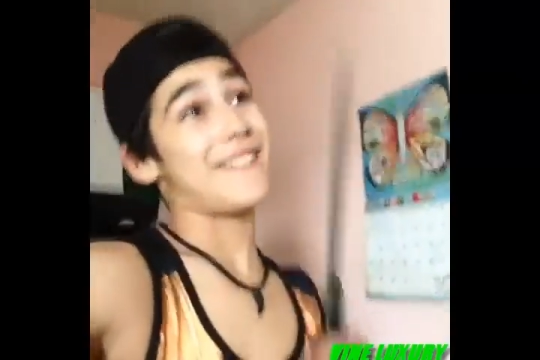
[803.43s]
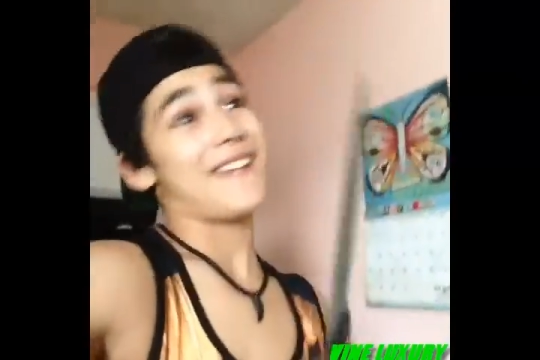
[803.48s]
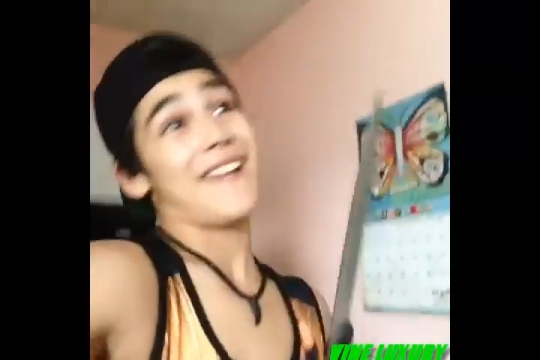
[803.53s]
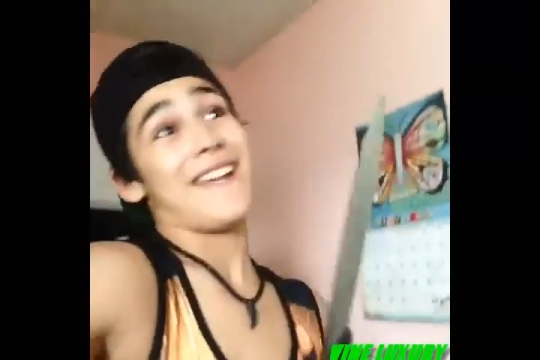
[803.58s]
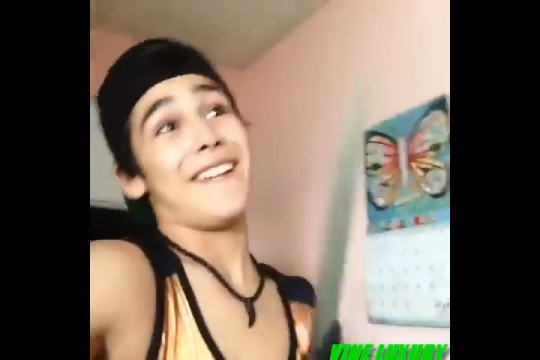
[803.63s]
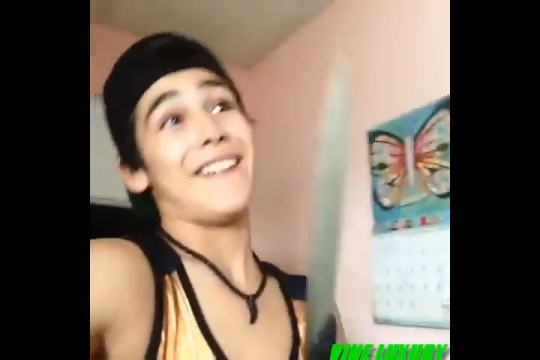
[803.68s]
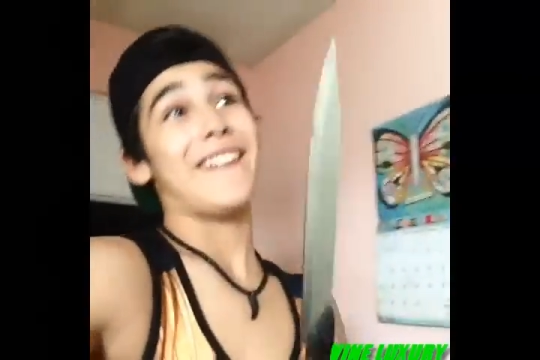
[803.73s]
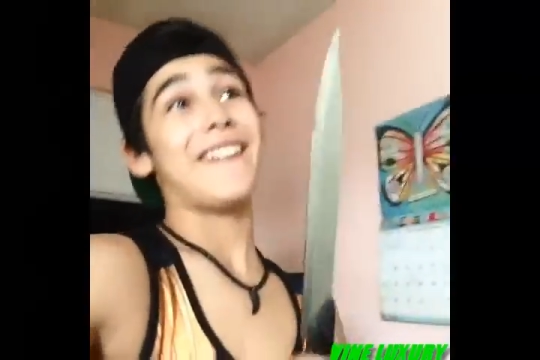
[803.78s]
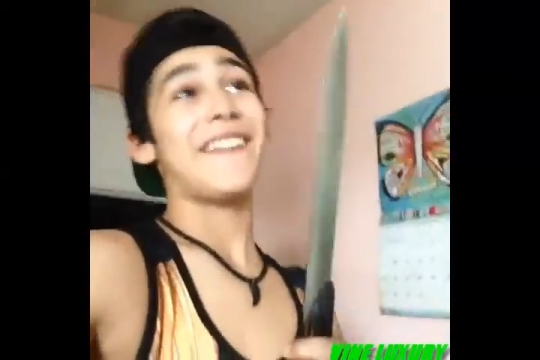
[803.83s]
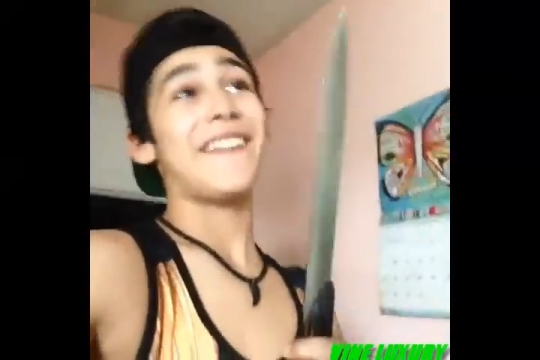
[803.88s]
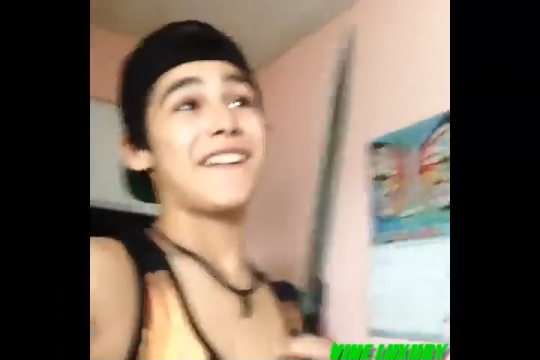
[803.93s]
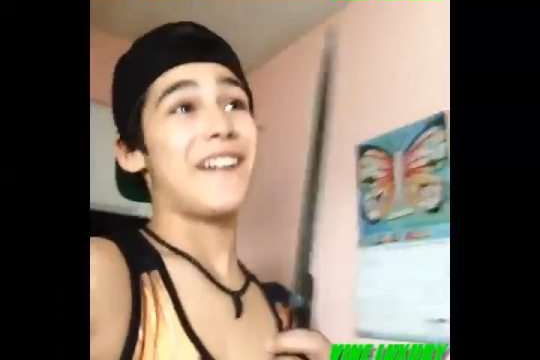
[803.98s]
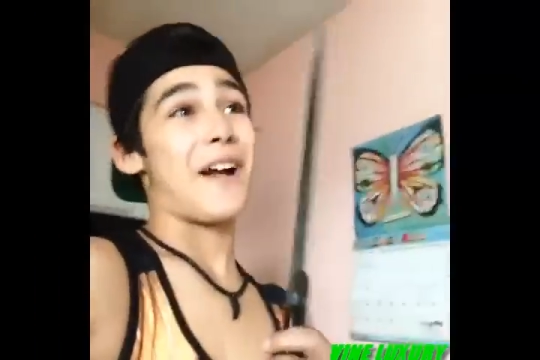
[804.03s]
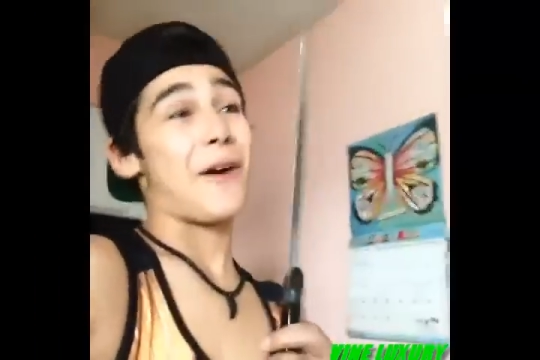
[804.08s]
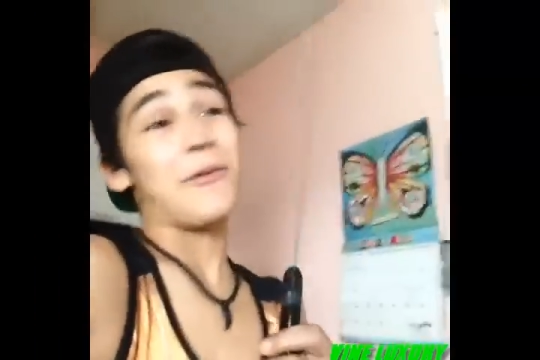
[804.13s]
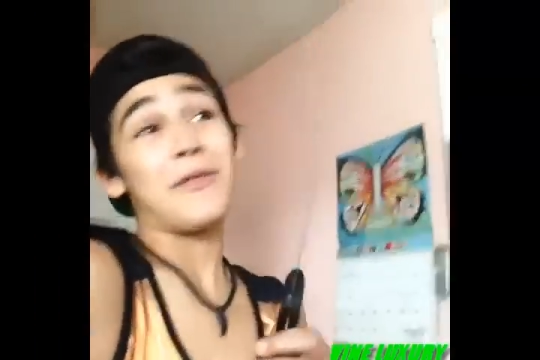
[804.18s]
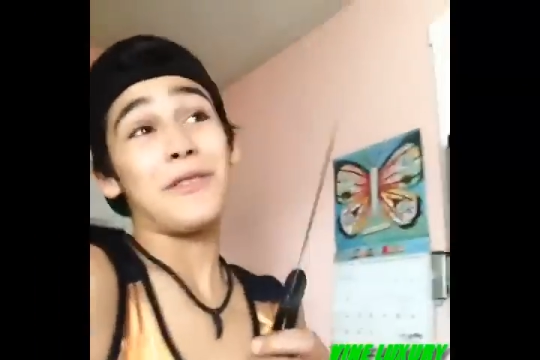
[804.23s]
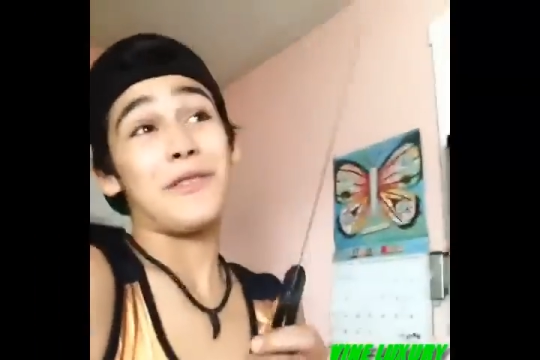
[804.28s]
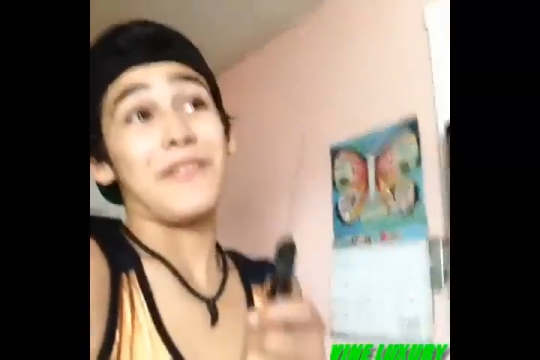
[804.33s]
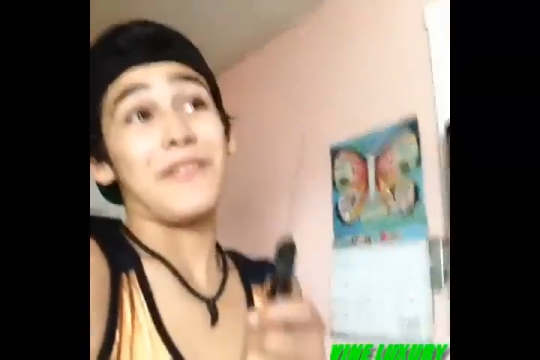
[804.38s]
Say
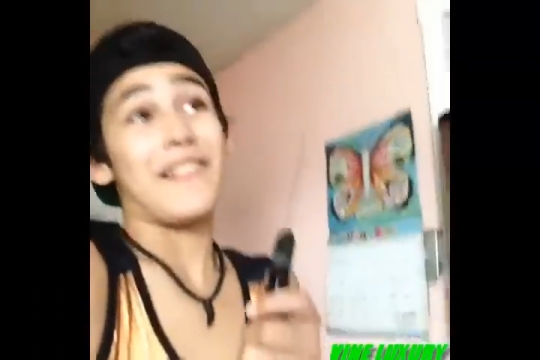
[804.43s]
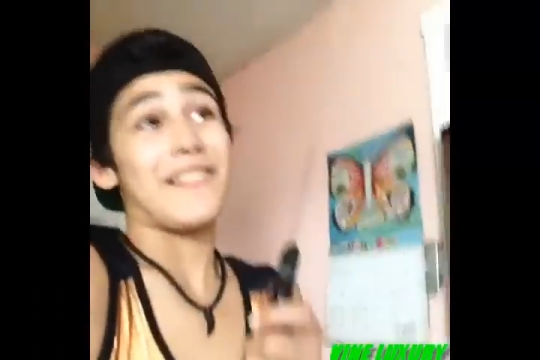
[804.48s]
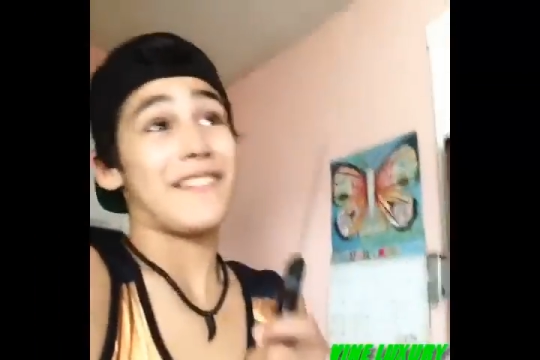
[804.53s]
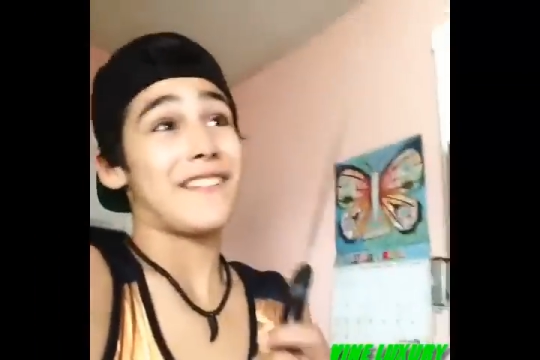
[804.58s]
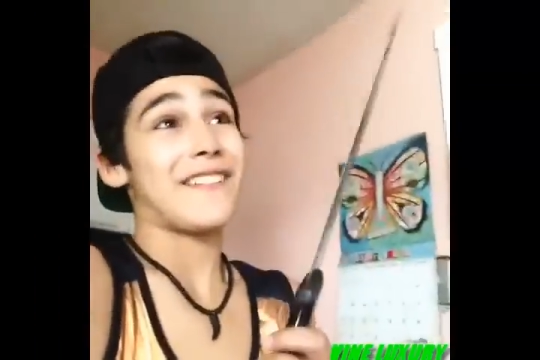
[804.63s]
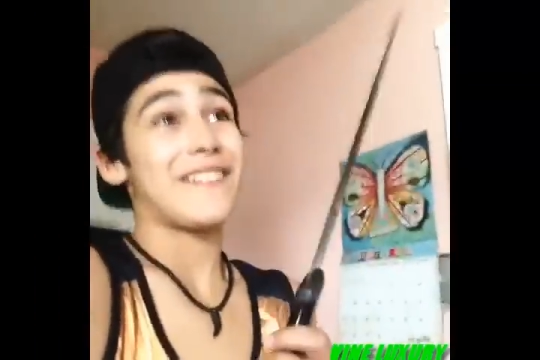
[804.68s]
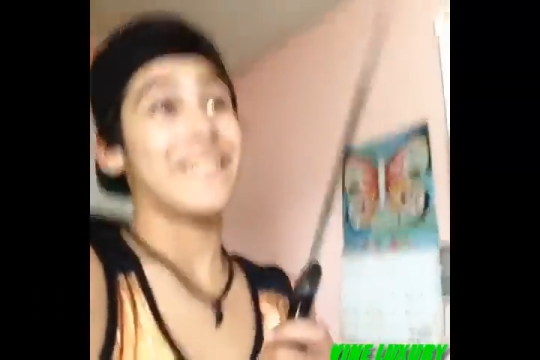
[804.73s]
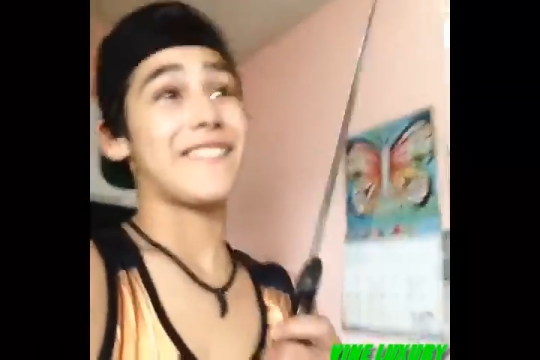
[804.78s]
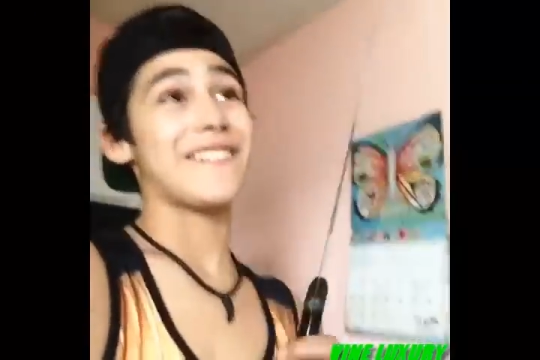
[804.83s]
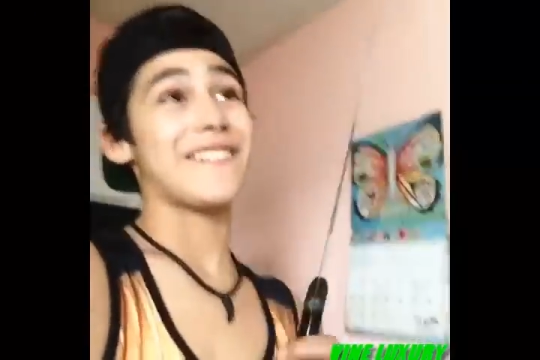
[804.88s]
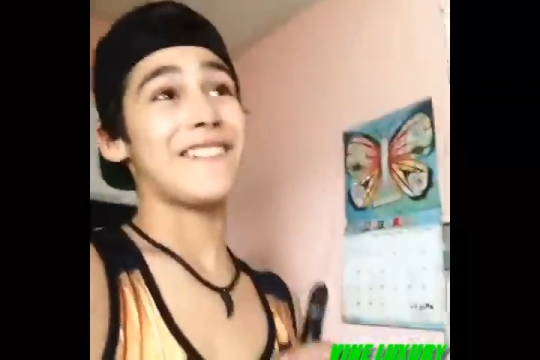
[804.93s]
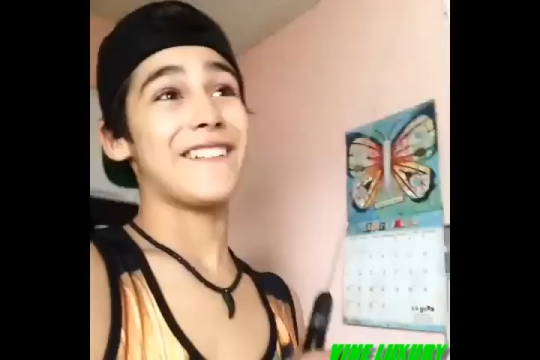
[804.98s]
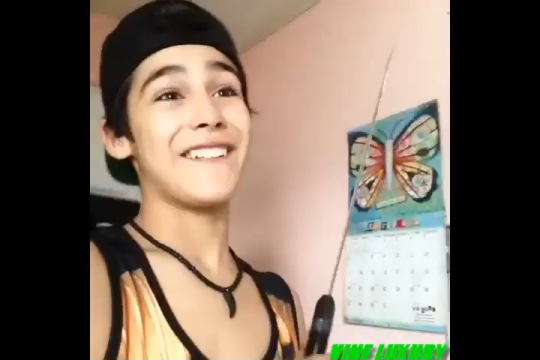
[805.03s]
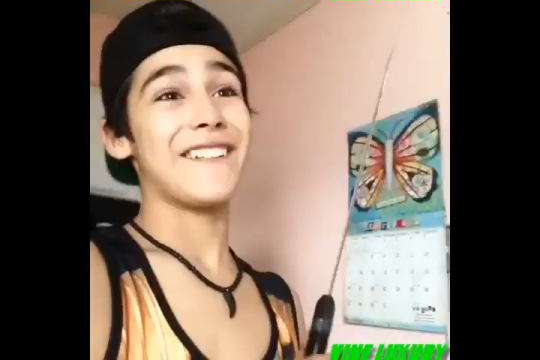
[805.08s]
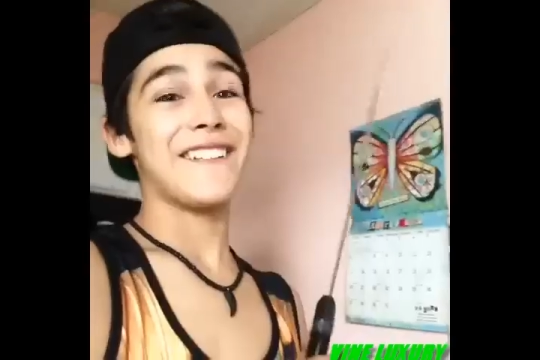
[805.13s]
I won't do nothing.